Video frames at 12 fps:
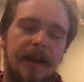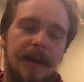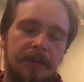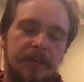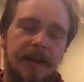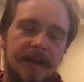
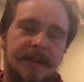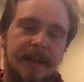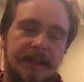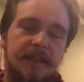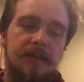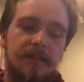
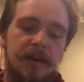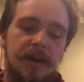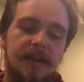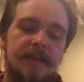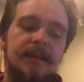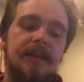implantation
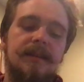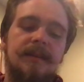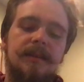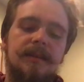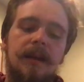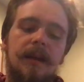
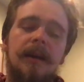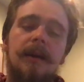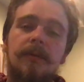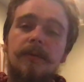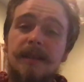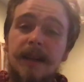process
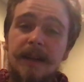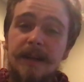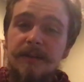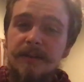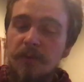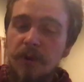was that I'd
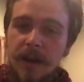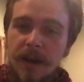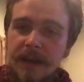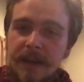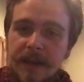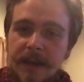used more
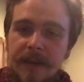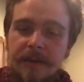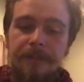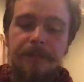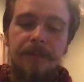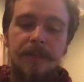lidocaine,
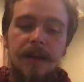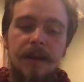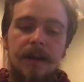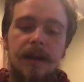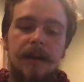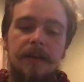
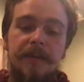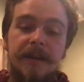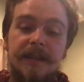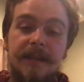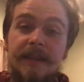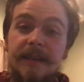
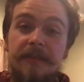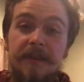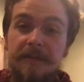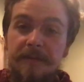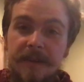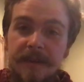because I could definitely
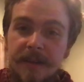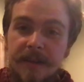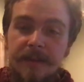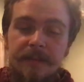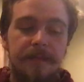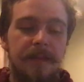feel it.